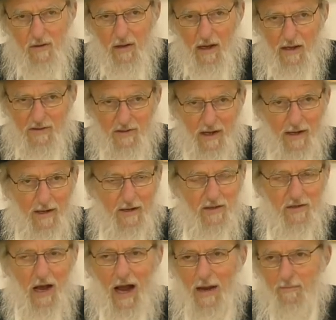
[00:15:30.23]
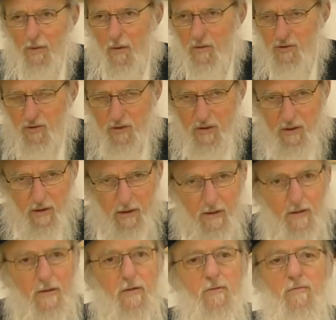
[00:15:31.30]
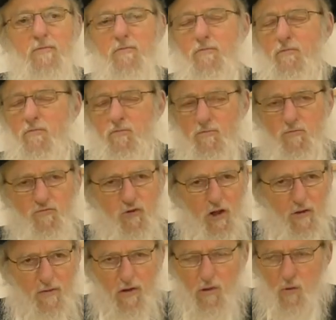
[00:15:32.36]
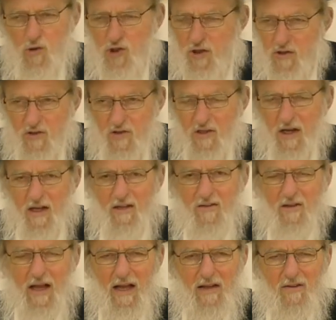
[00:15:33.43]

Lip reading: Isaiah is high poetry, full of allusions and